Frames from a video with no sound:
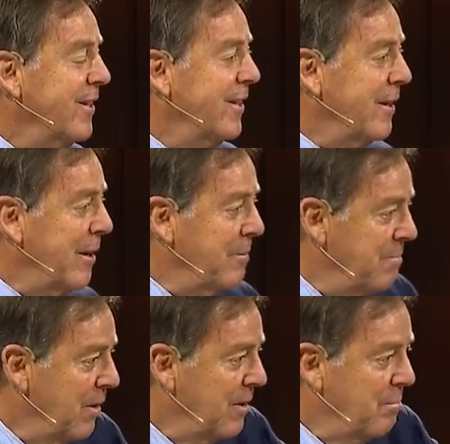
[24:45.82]
Uh,
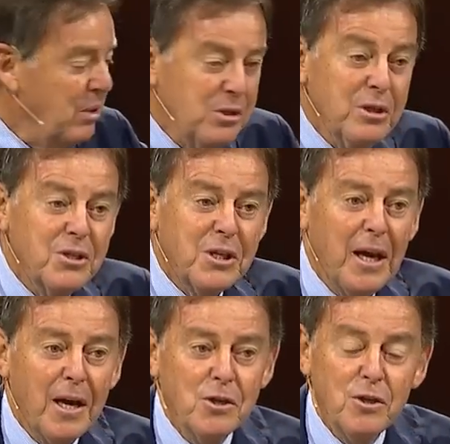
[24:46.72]
business
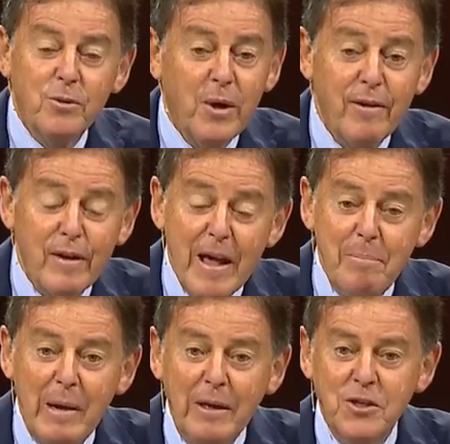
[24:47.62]
casual, whatever that
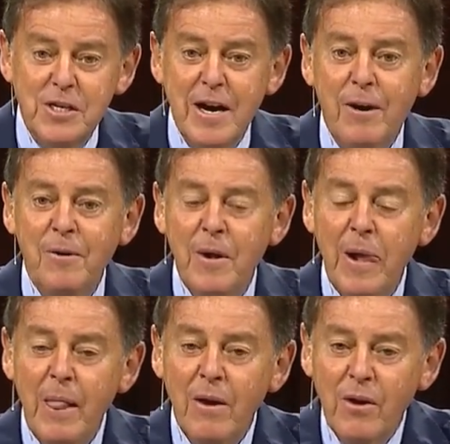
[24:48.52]
means now,
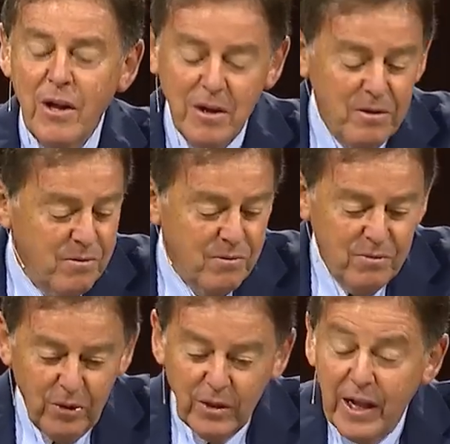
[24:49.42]
or you
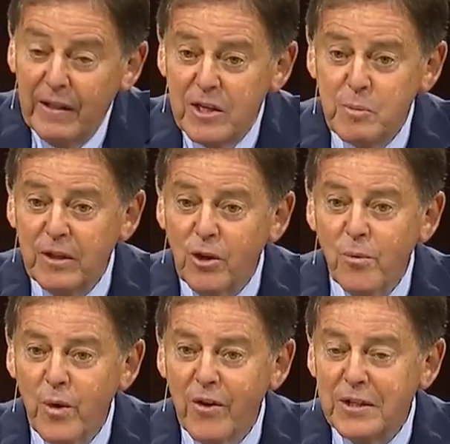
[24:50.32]
look like this but
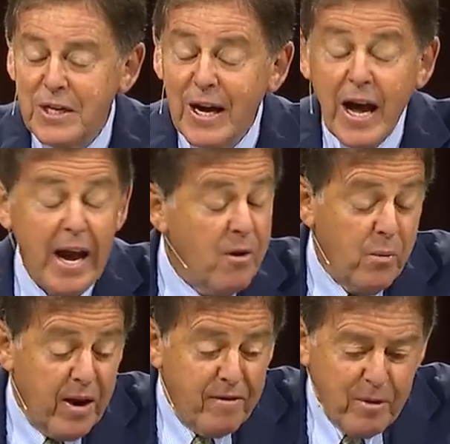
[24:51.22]
don't wear a tie, or
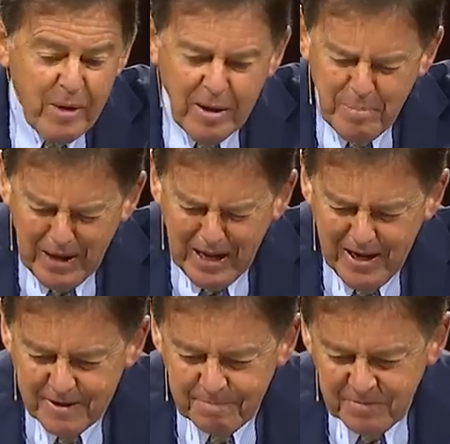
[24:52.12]
whatever it might be.